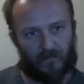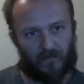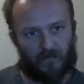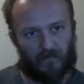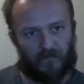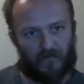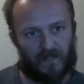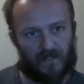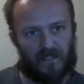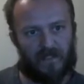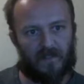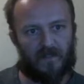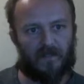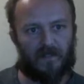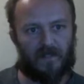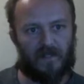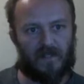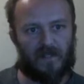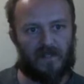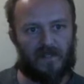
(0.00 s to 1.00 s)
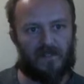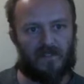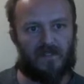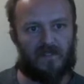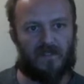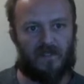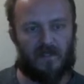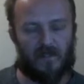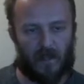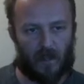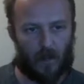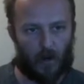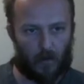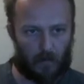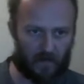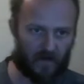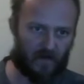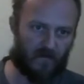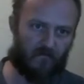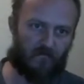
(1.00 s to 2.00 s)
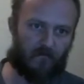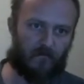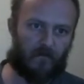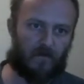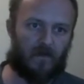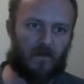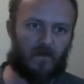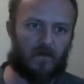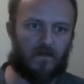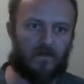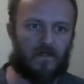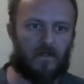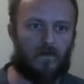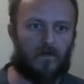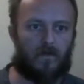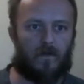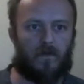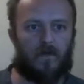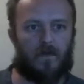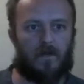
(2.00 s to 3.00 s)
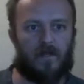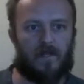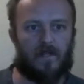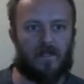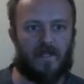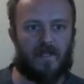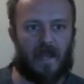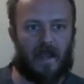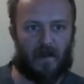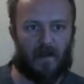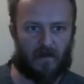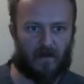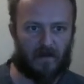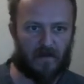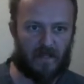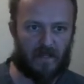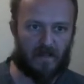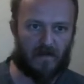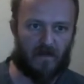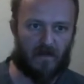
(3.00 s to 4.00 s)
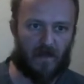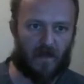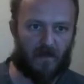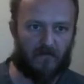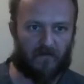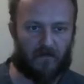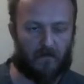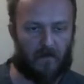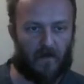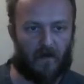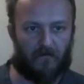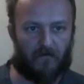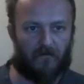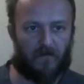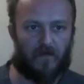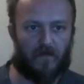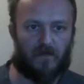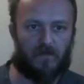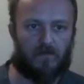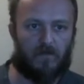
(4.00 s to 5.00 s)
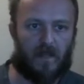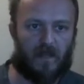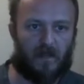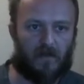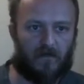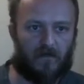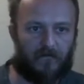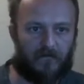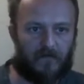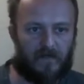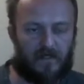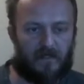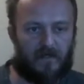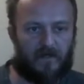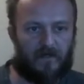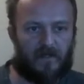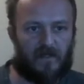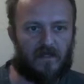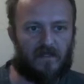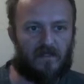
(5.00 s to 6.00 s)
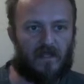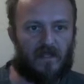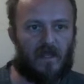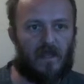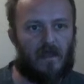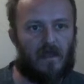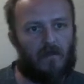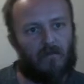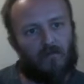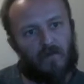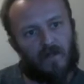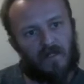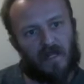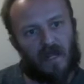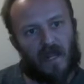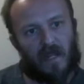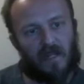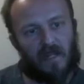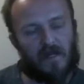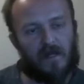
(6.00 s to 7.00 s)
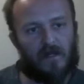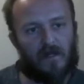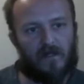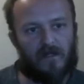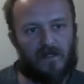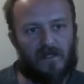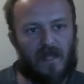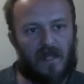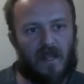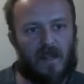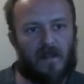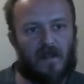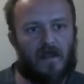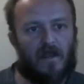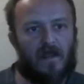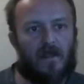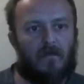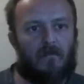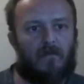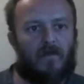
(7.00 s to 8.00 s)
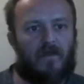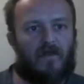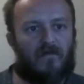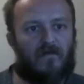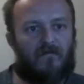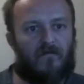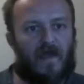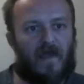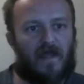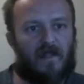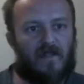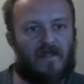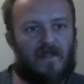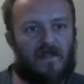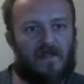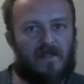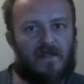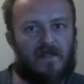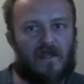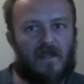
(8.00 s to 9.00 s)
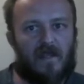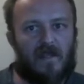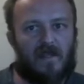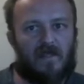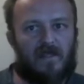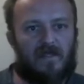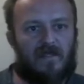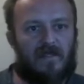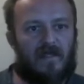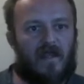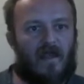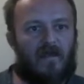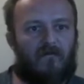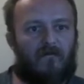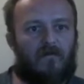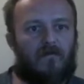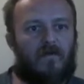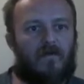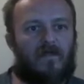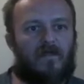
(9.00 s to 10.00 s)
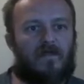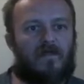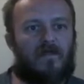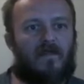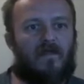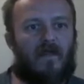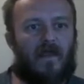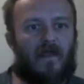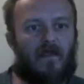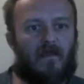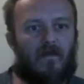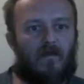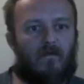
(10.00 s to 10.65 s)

facilities open for those who are in dire need of those medical facilities, which I can understand. But the fact is everyone's like